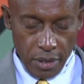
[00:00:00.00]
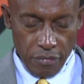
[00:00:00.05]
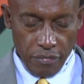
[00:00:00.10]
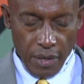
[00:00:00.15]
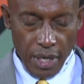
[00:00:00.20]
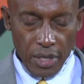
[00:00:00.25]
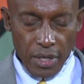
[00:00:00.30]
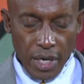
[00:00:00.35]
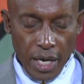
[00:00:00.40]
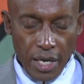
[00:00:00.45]

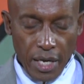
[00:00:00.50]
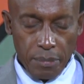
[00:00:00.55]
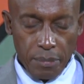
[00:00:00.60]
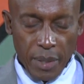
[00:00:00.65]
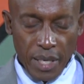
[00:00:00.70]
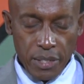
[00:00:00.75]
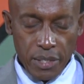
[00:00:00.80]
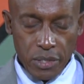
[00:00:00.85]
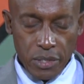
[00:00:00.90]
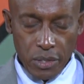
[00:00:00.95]
Father, I
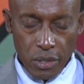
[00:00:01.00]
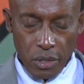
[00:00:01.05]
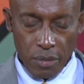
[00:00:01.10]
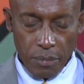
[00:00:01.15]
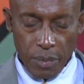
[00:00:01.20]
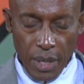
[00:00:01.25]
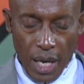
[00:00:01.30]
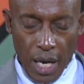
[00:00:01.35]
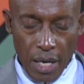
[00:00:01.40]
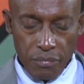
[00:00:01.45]
repent on
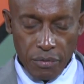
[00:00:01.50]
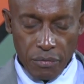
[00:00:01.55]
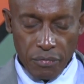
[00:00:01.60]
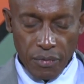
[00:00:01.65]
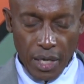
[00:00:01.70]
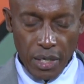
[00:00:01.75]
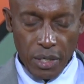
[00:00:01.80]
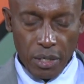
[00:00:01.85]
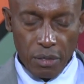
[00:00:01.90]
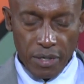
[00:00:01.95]
behalf of
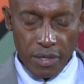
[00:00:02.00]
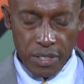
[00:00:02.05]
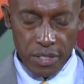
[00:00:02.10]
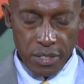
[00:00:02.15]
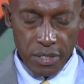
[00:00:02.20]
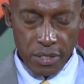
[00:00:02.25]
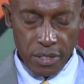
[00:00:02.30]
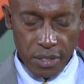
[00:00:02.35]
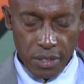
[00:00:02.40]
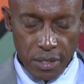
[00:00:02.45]
any of
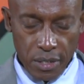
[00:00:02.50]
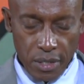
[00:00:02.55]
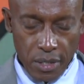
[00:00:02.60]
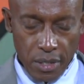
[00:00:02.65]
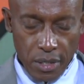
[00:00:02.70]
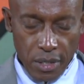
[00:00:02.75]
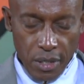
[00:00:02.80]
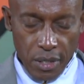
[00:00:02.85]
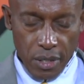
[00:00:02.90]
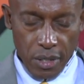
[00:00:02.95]
us
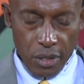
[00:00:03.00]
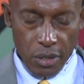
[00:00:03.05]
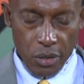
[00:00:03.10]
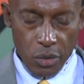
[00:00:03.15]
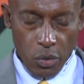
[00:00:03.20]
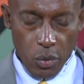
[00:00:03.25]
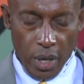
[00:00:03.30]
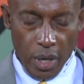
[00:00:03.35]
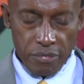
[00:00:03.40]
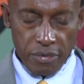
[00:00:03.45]

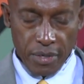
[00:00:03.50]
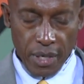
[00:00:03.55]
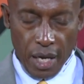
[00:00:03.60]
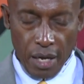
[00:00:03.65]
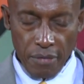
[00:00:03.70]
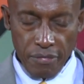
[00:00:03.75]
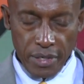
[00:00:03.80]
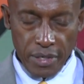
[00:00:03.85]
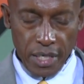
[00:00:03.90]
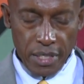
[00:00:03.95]
who have
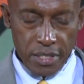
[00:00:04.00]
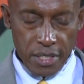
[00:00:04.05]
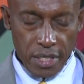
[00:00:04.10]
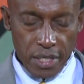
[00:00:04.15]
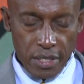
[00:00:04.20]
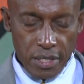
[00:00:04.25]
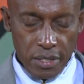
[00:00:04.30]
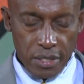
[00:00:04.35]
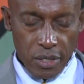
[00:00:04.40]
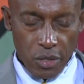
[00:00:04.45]

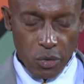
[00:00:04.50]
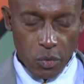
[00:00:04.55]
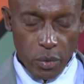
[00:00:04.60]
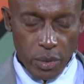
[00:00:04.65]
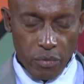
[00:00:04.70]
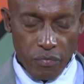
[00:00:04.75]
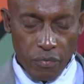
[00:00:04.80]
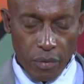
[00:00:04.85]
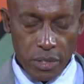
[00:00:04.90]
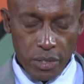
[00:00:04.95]
covenanted
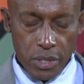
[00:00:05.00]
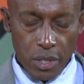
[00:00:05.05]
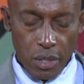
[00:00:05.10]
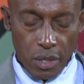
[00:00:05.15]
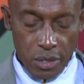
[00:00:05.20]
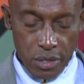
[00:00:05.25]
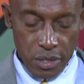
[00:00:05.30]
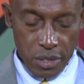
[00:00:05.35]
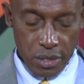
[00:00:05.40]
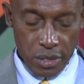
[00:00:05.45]
with false
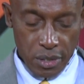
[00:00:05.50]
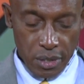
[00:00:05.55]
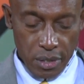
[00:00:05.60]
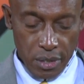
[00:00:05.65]
gods,